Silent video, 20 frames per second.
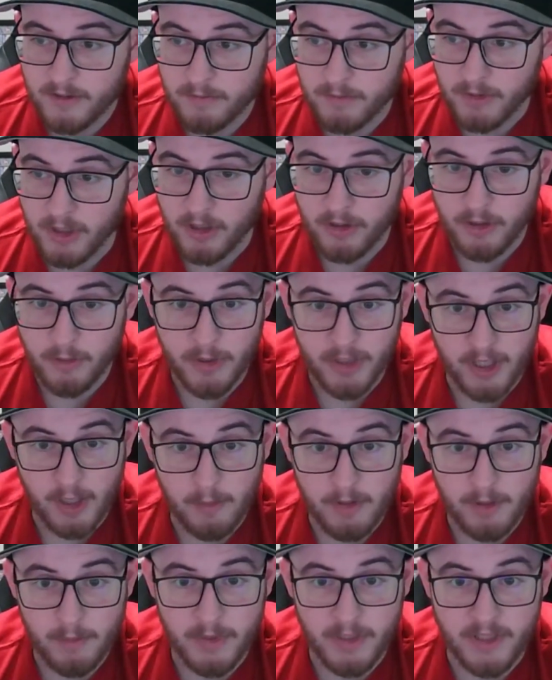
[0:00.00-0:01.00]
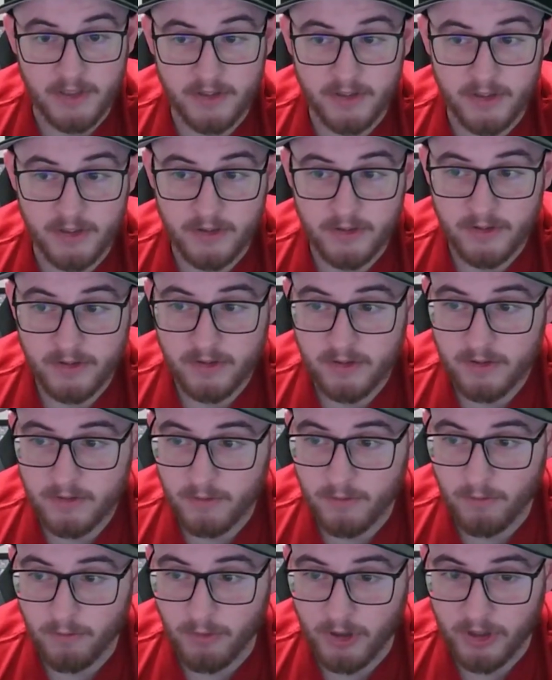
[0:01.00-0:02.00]
to pick up the pieces
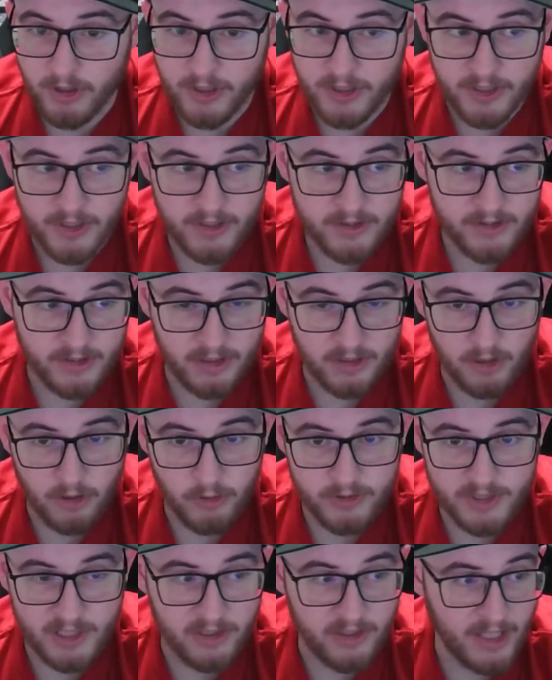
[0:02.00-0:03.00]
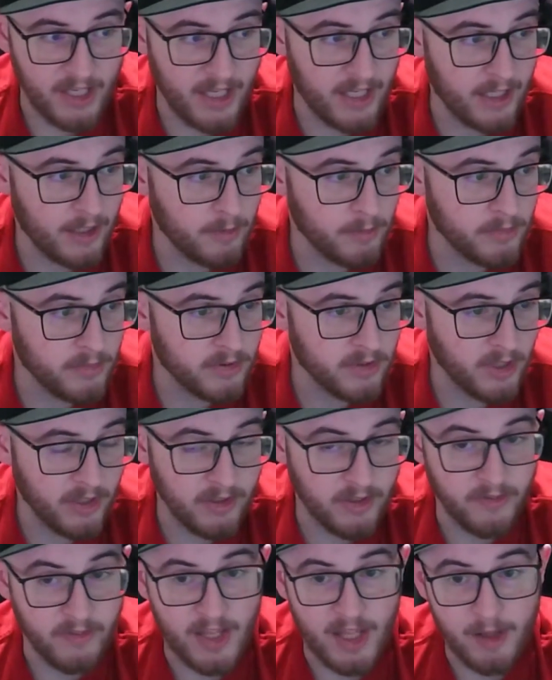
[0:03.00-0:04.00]
where it is and close out games, and
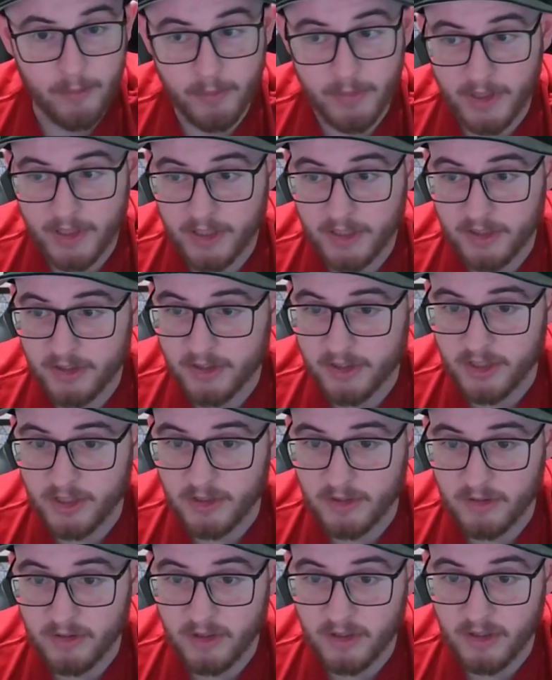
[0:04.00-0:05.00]
then that bench, and